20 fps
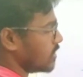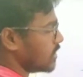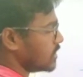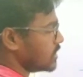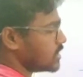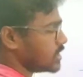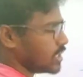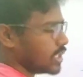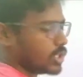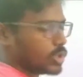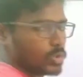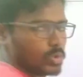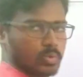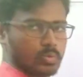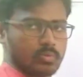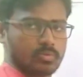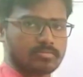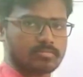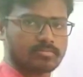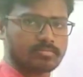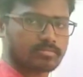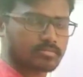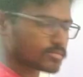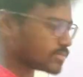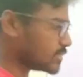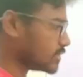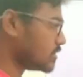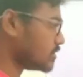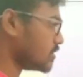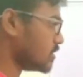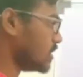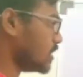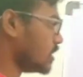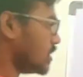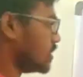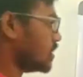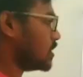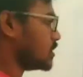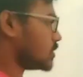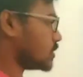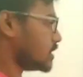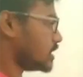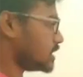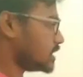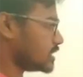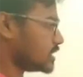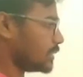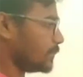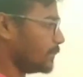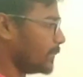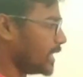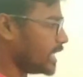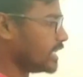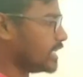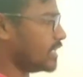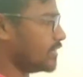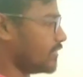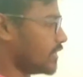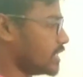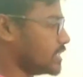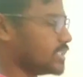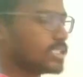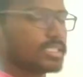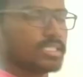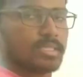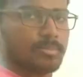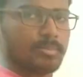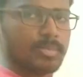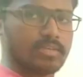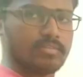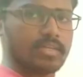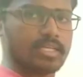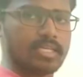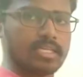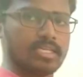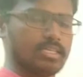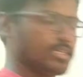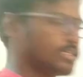and state 2. So this is the main difference between